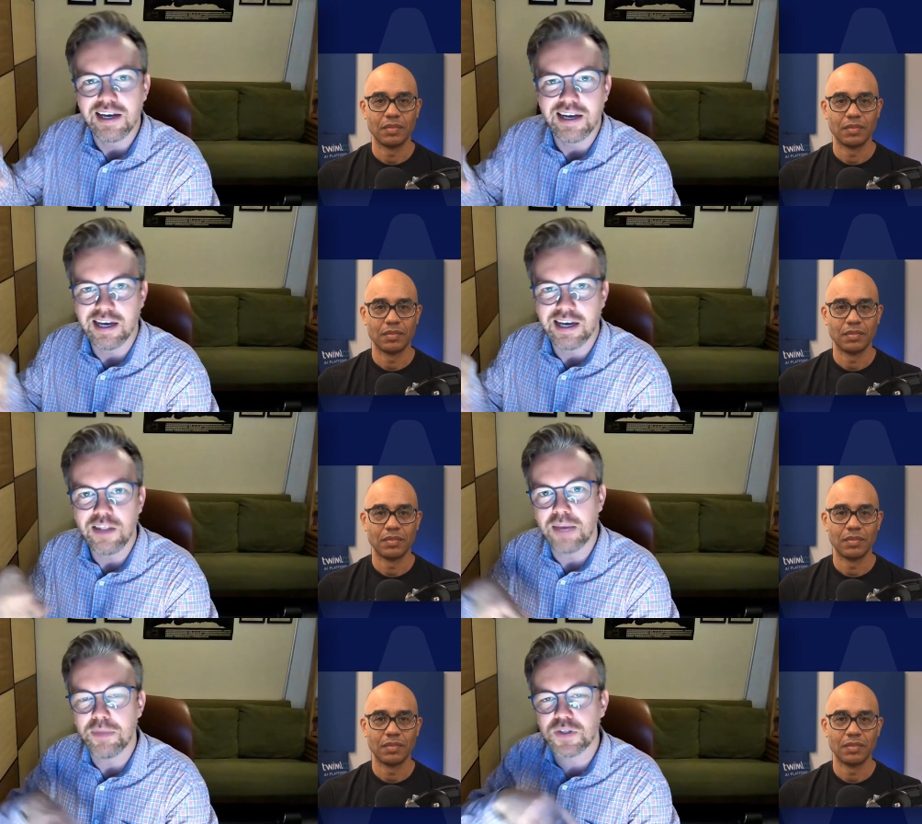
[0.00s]
Speaker 1: uh,
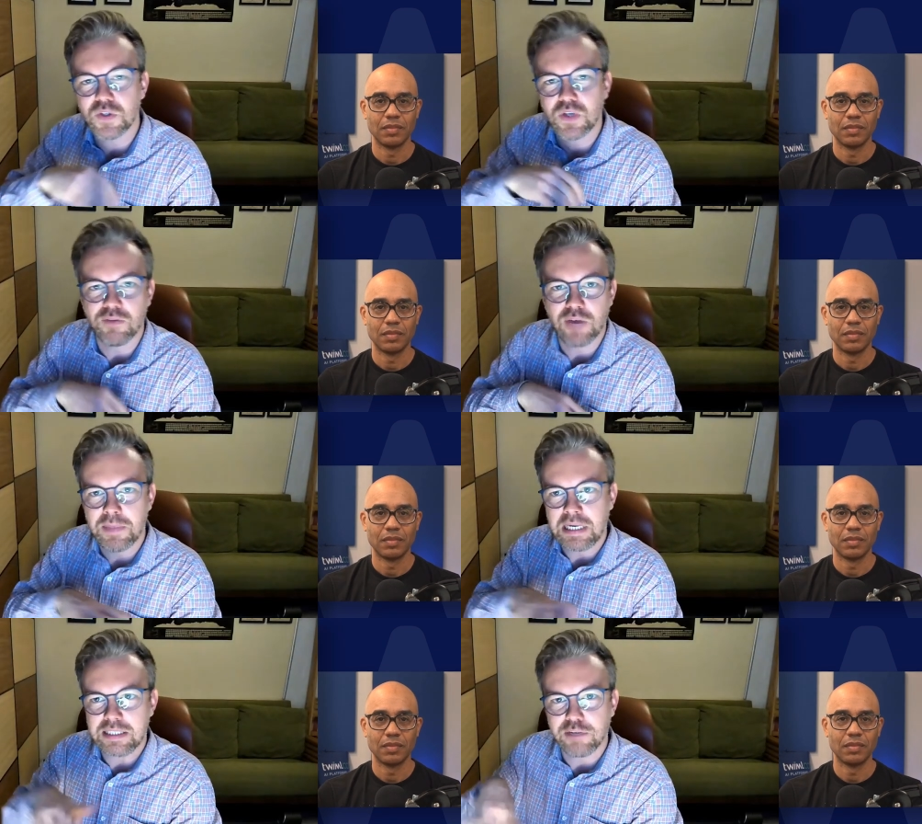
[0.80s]
in there because the
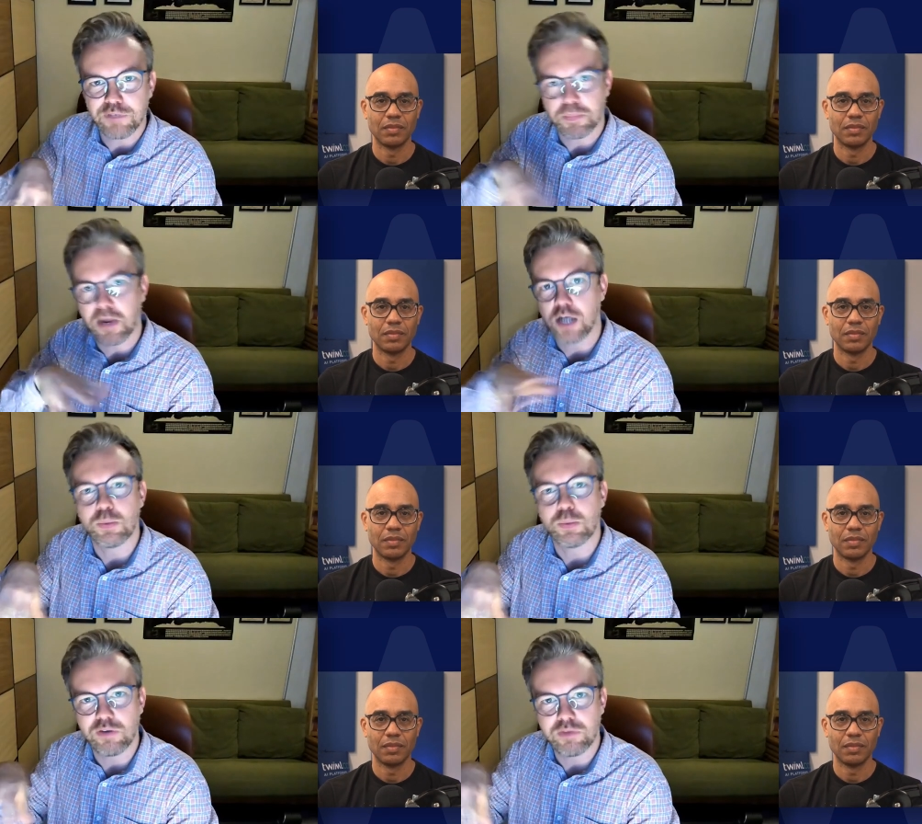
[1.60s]
environment itself is
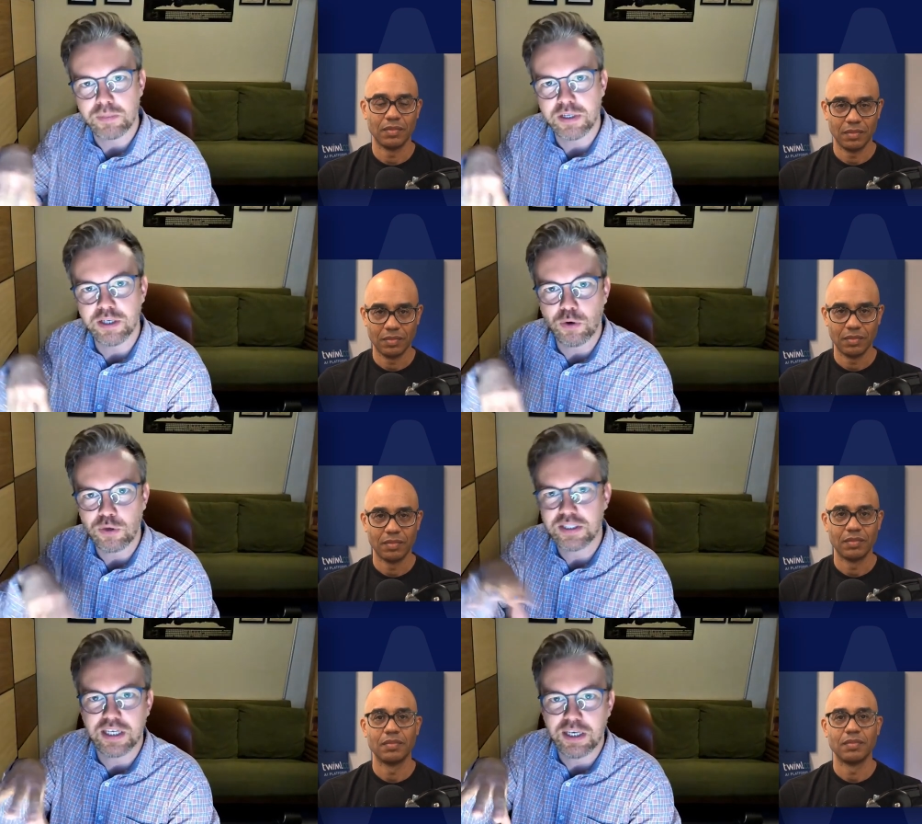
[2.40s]
partially observable you
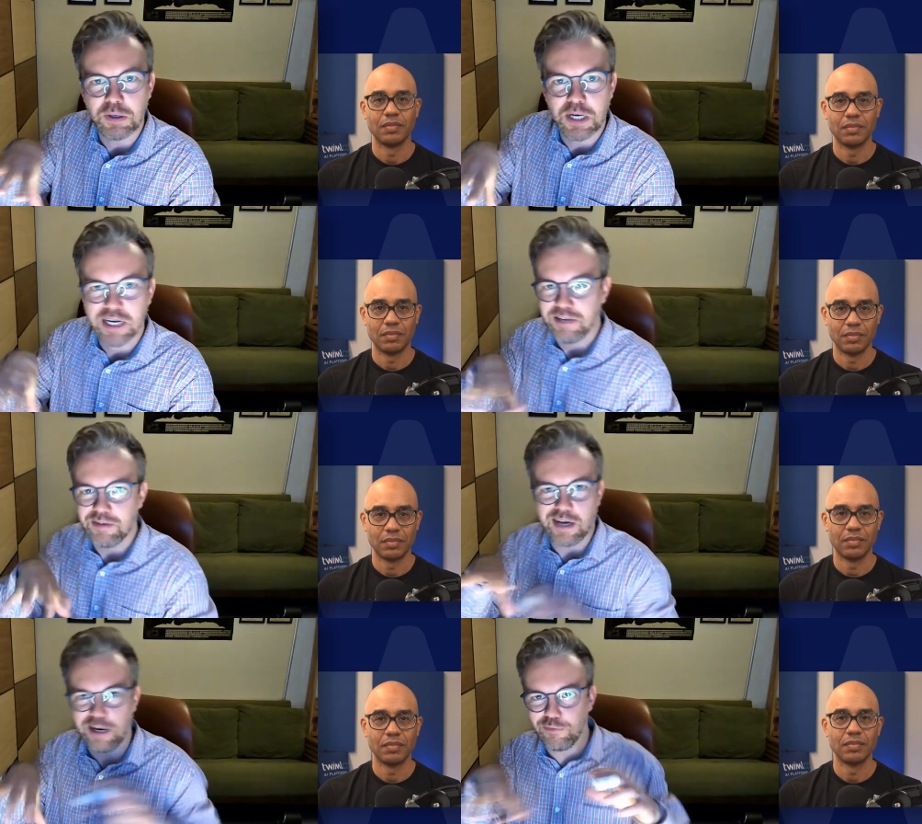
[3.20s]
only see
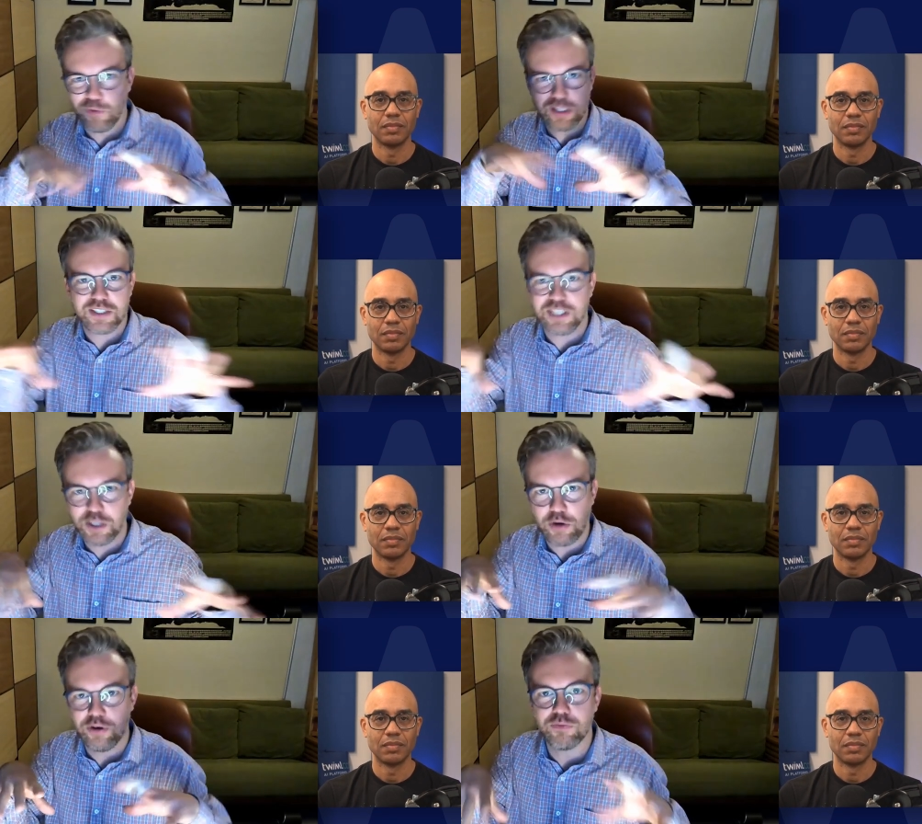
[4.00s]
kind of what's in
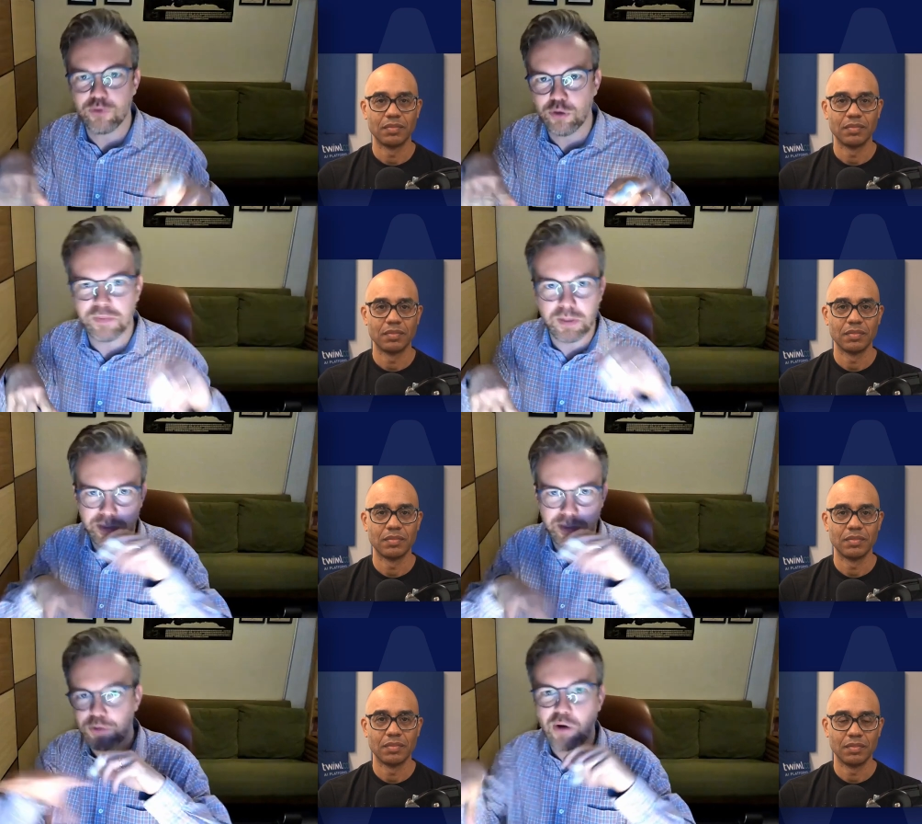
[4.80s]
the current room the
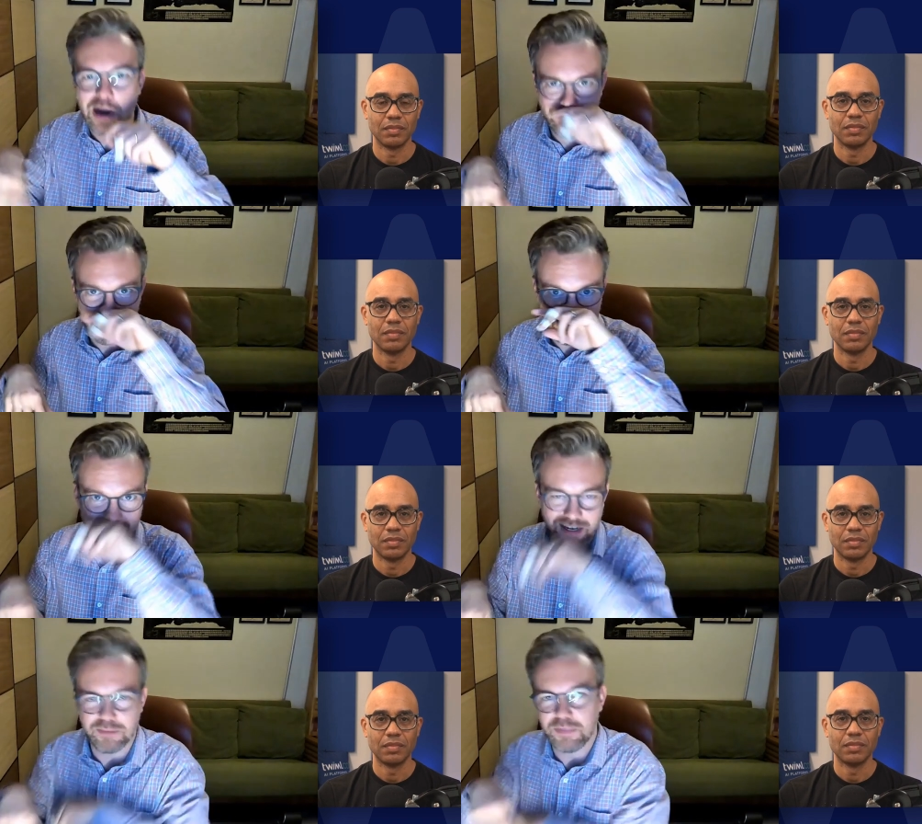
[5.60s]
moment you go out right
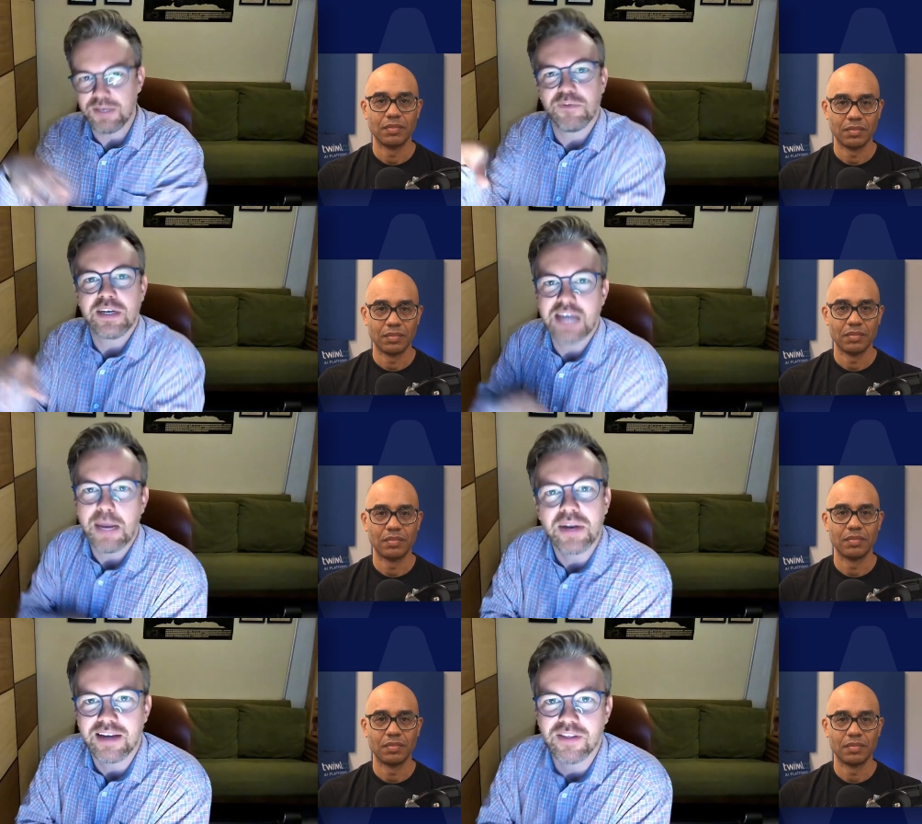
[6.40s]
there can be things
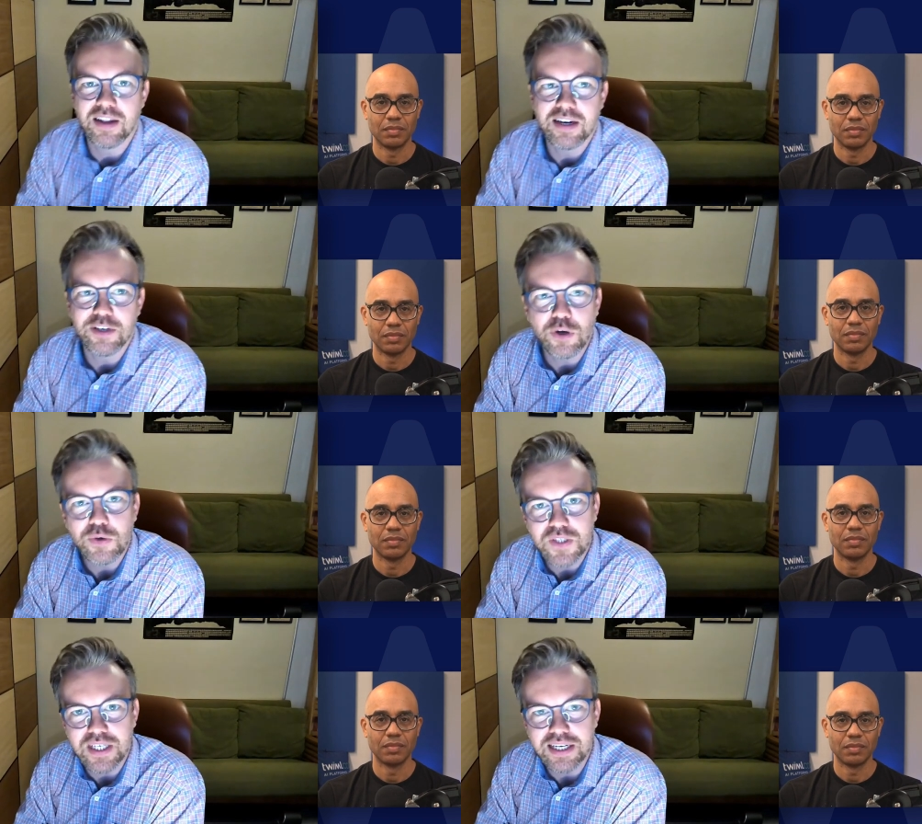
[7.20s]
happening in there that you
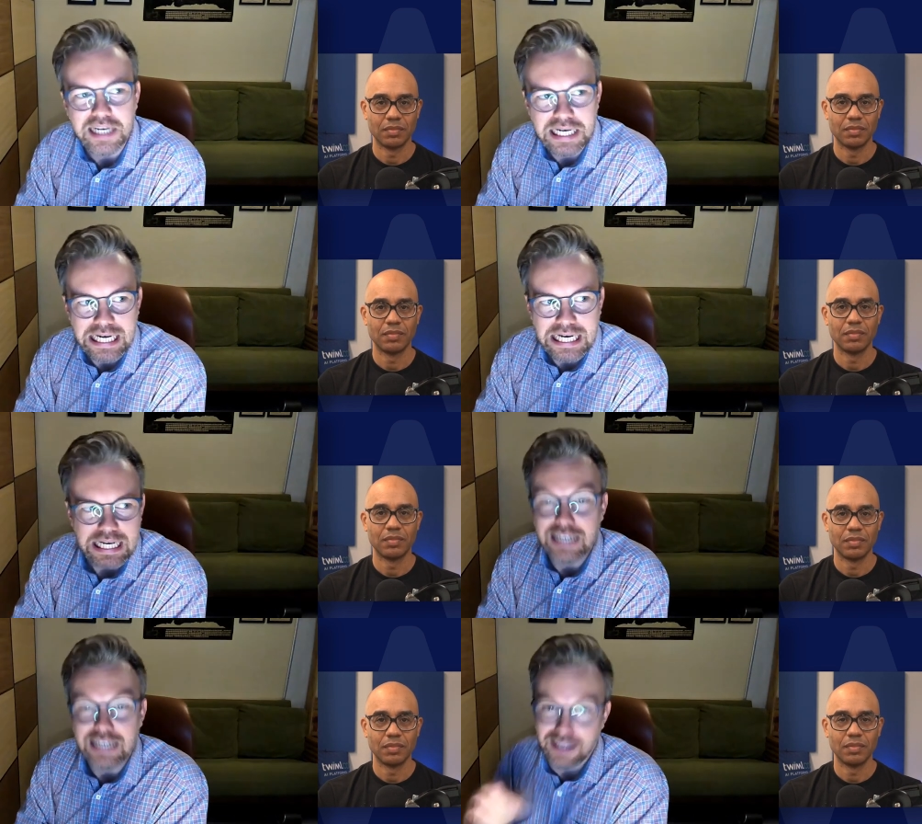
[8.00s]
don't see
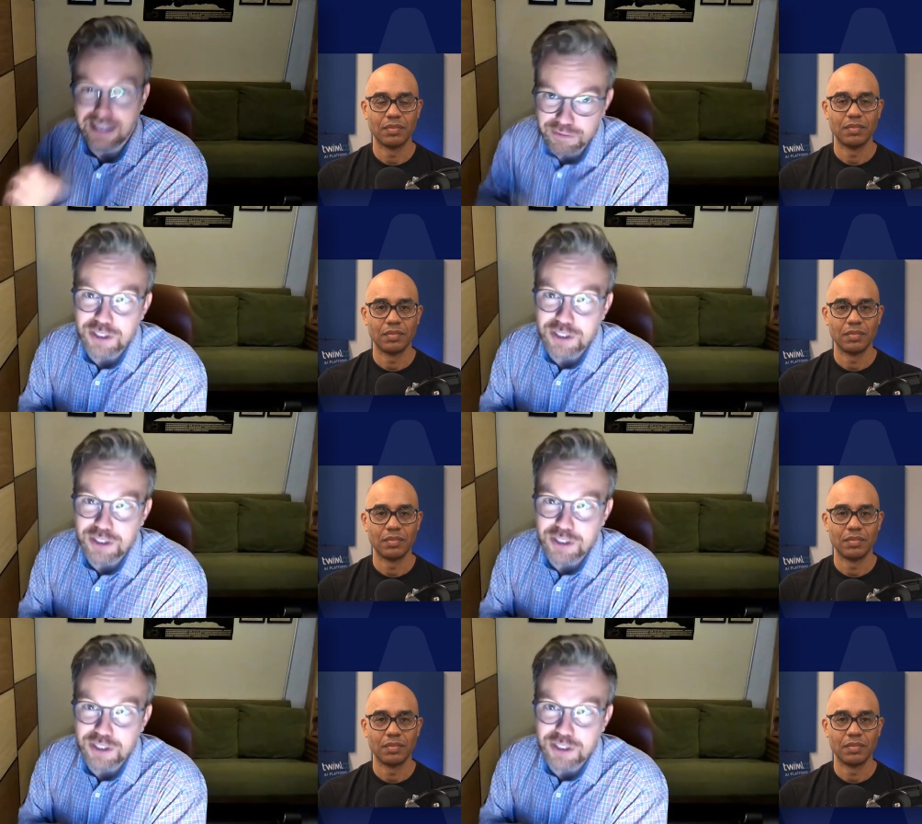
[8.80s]
that itself is